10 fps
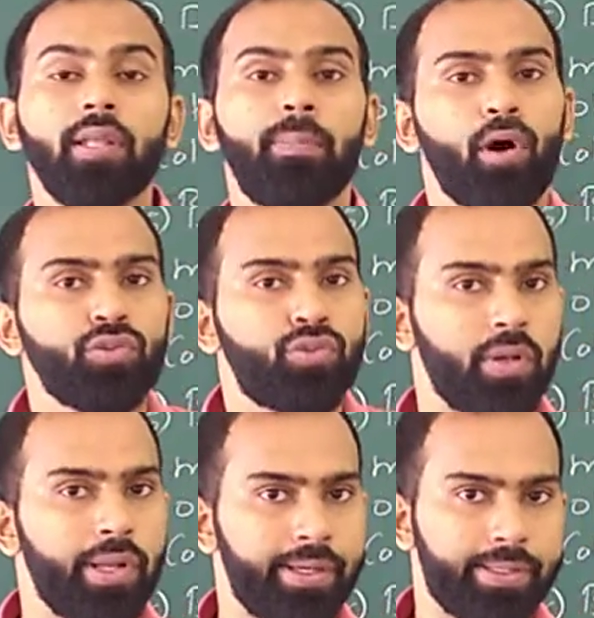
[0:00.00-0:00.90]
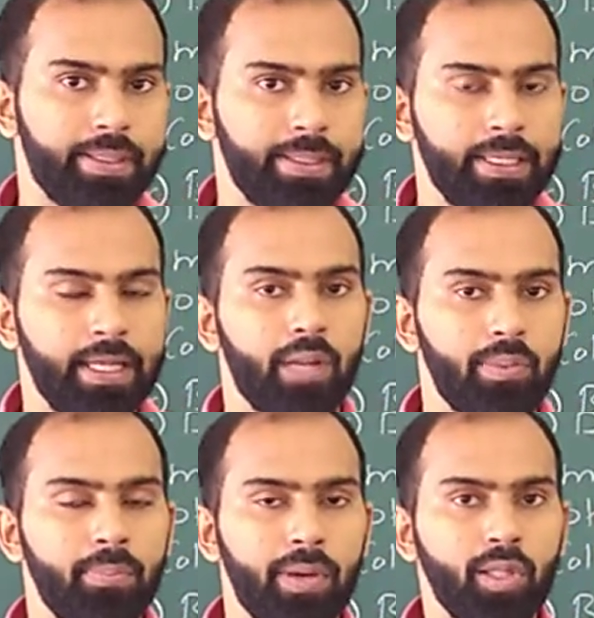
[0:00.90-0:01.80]
the postulate.
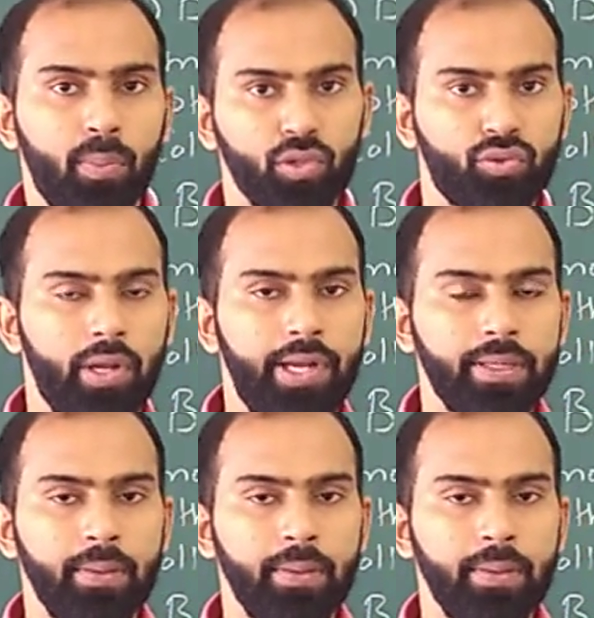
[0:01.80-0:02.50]
Remember the postulate?